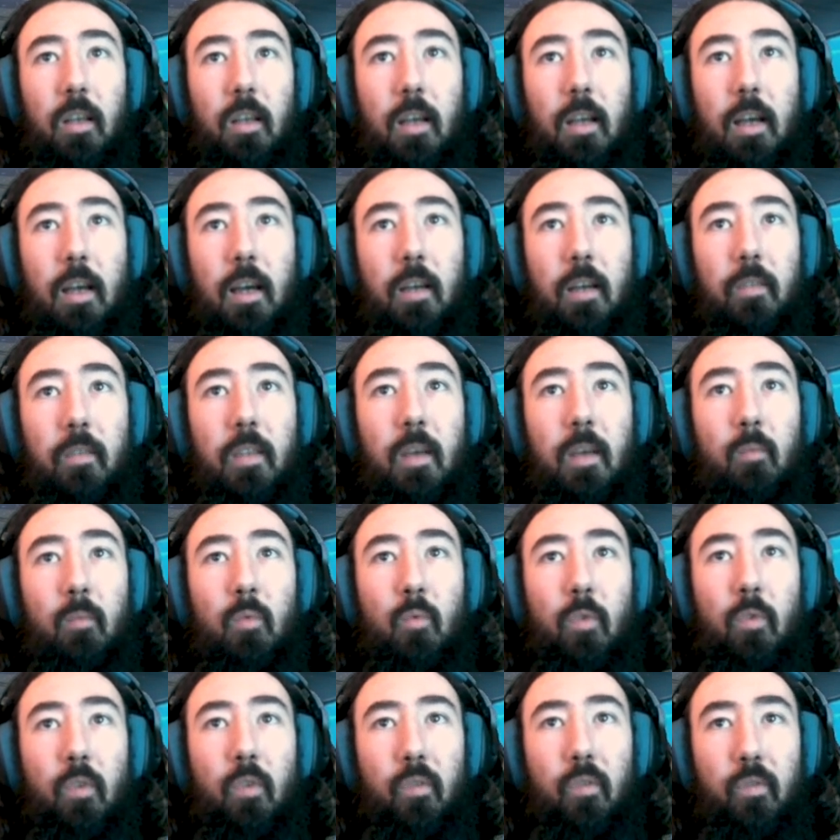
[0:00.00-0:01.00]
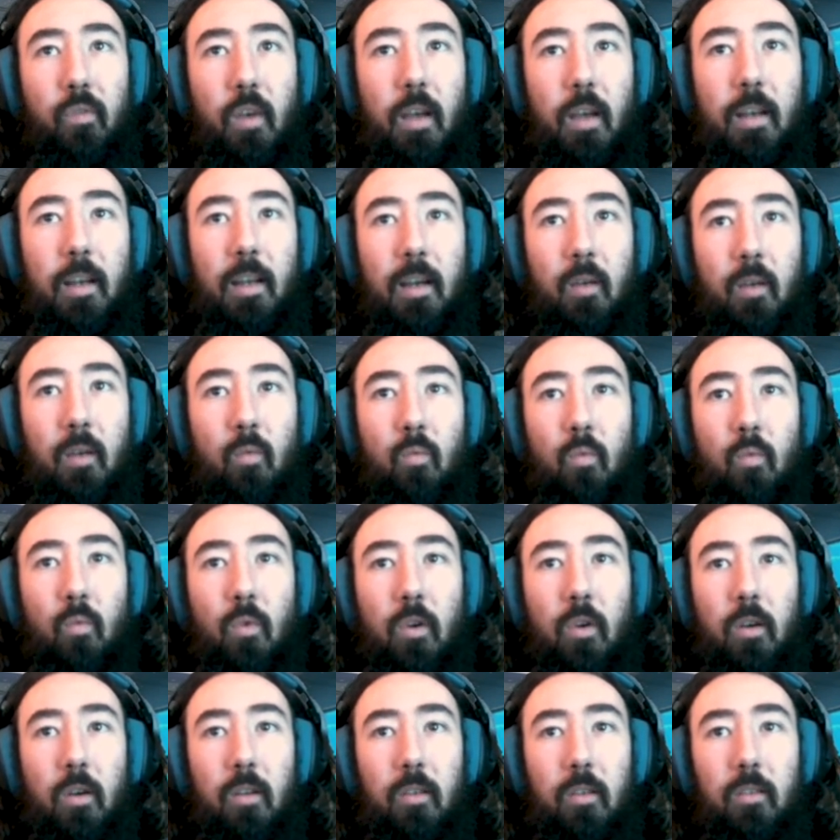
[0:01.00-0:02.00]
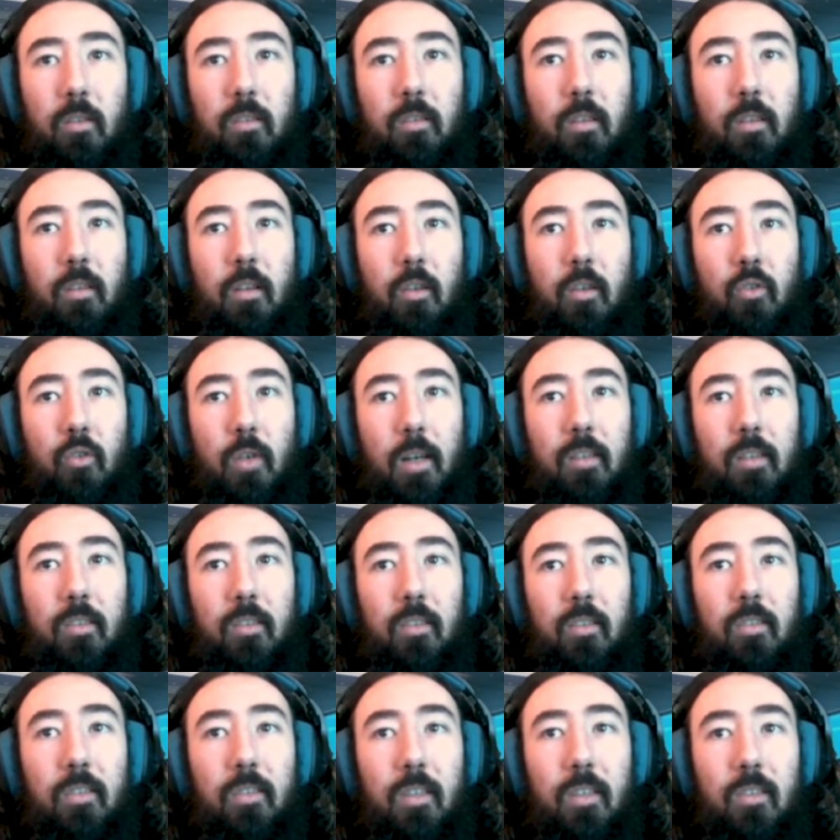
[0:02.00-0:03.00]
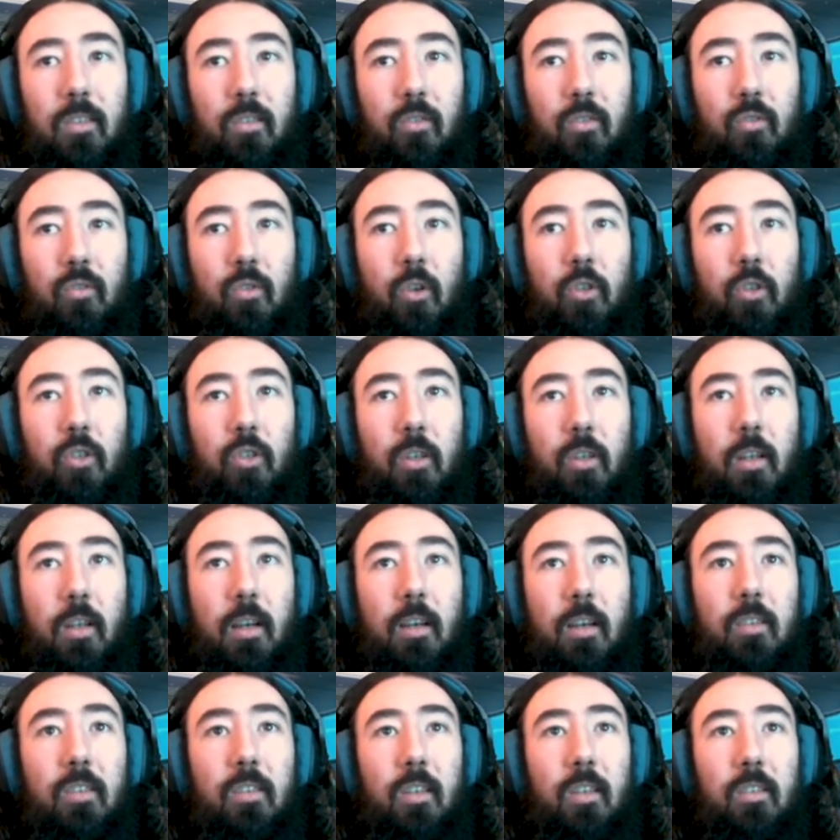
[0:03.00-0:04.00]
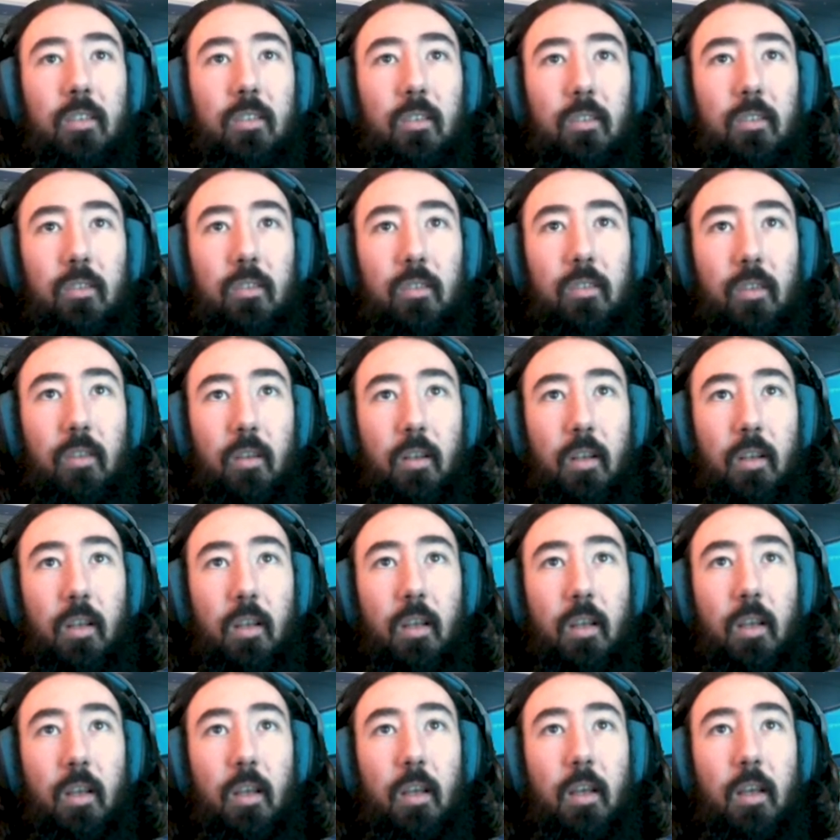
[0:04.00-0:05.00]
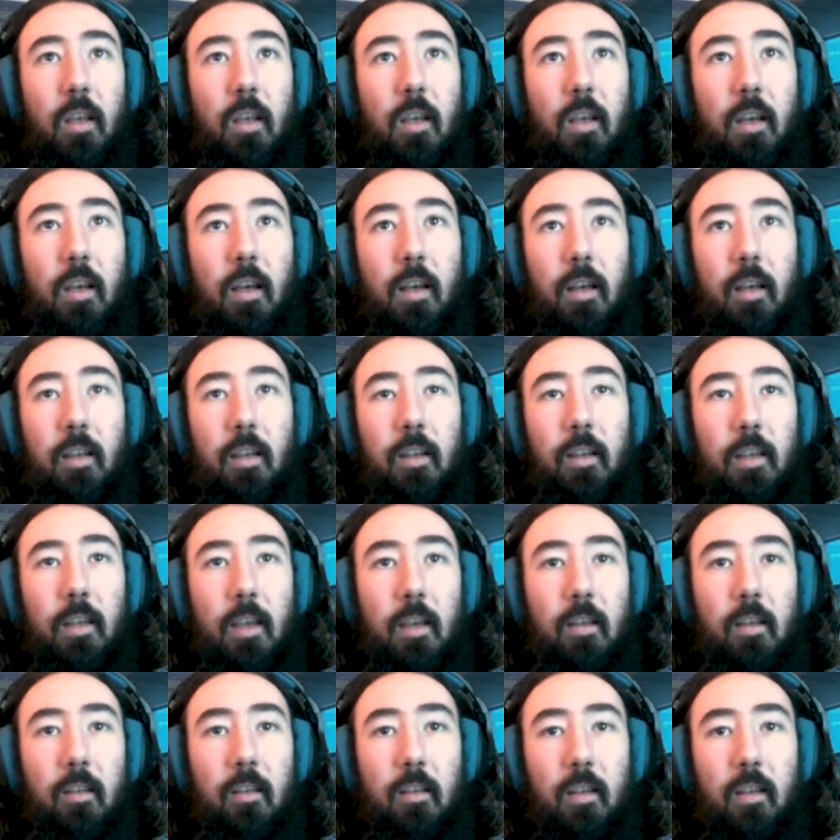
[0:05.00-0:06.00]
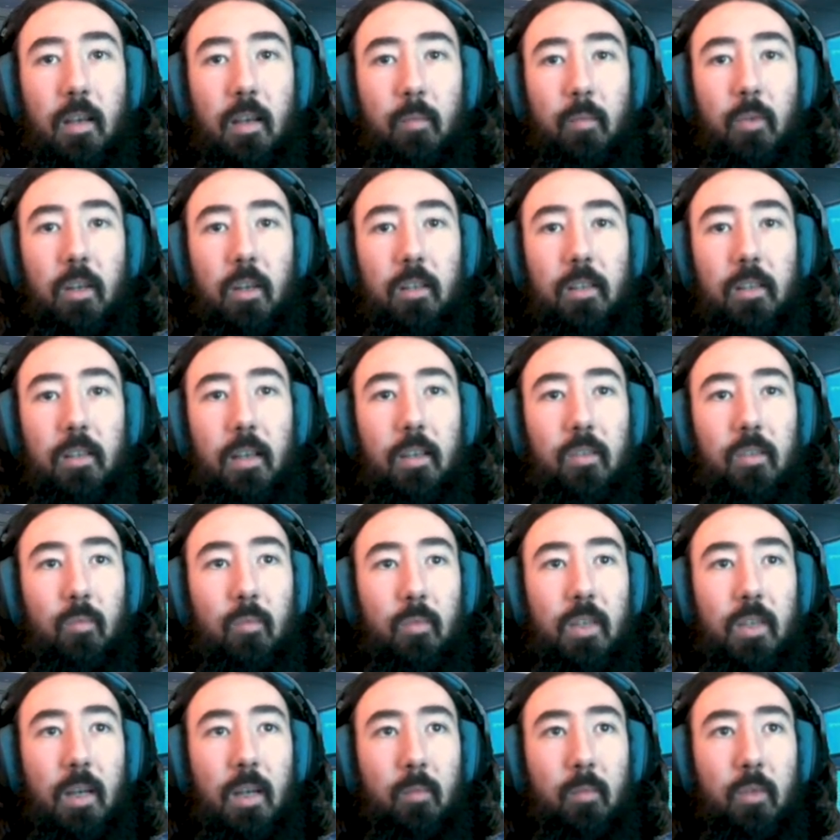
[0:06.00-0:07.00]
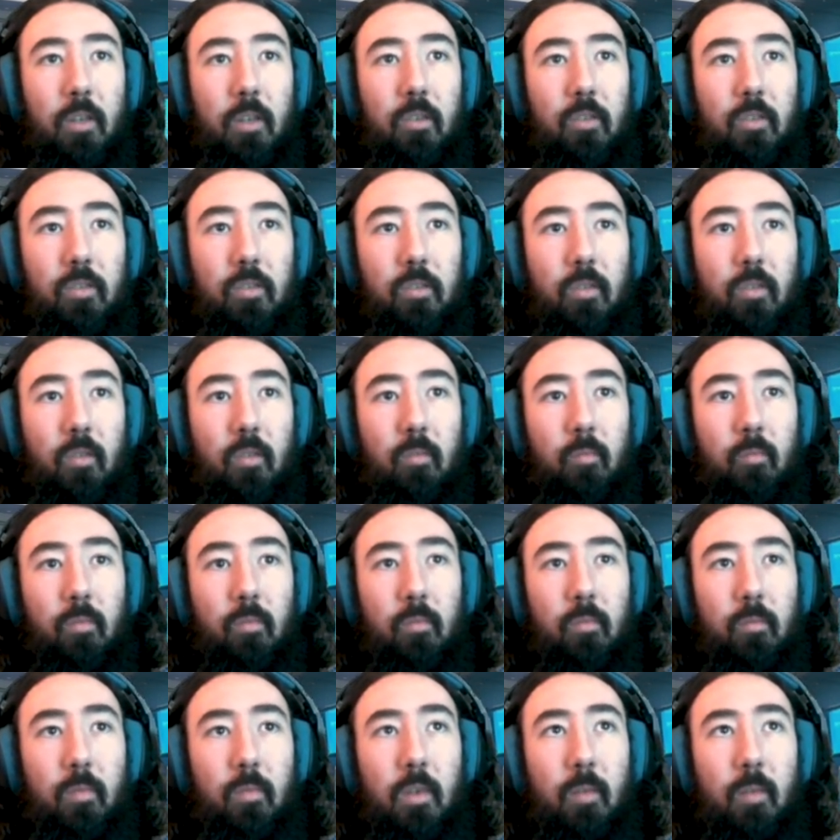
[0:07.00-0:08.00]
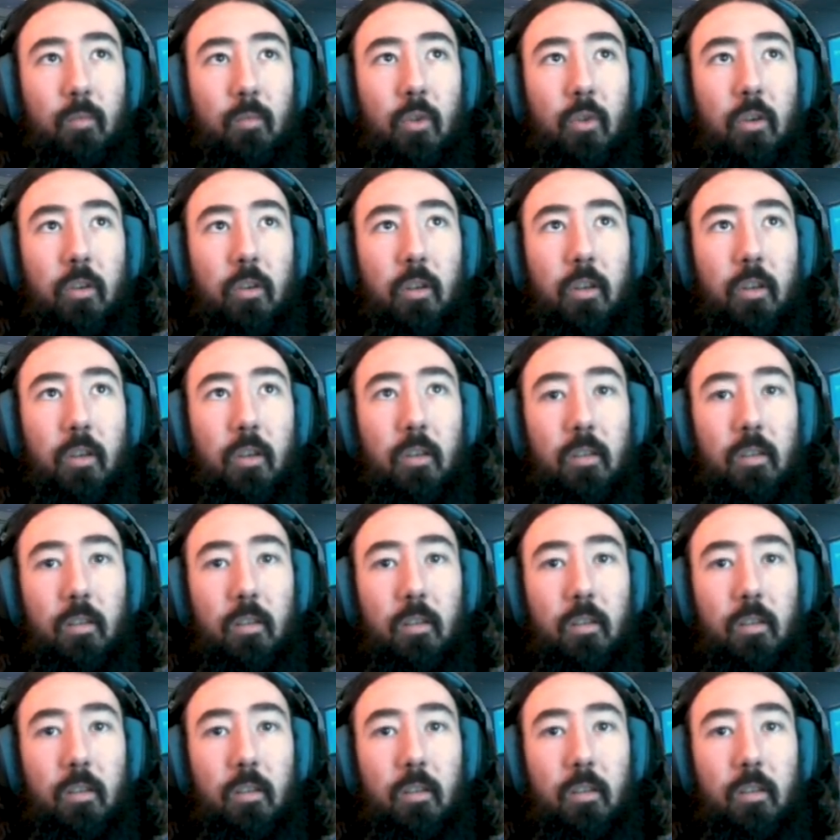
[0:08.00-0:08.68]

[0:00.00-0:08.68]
and then we want to find out what addresses this instruction accesses. And again, I'm going to take some damage, so I'm not going to